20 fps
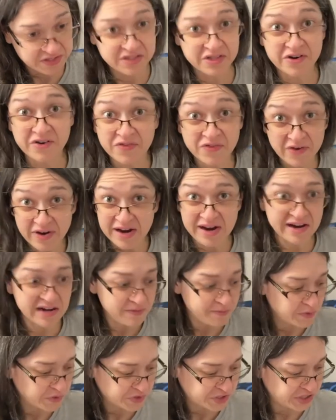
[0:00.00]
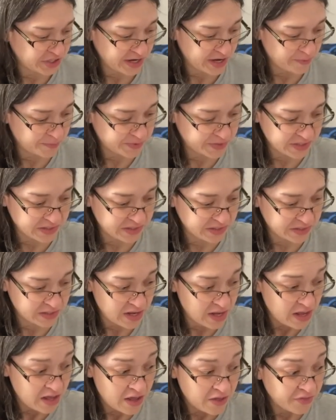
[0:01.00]
They're animal shapes.
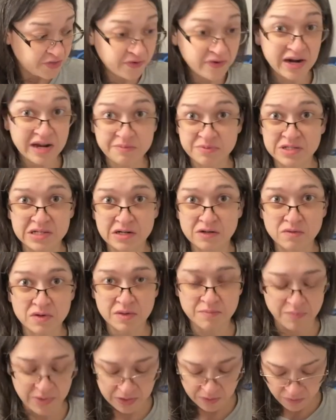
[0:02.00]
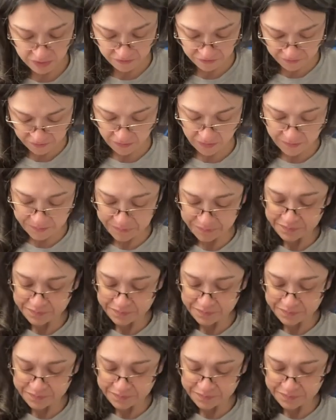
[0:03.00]
They're absolutely beautiful.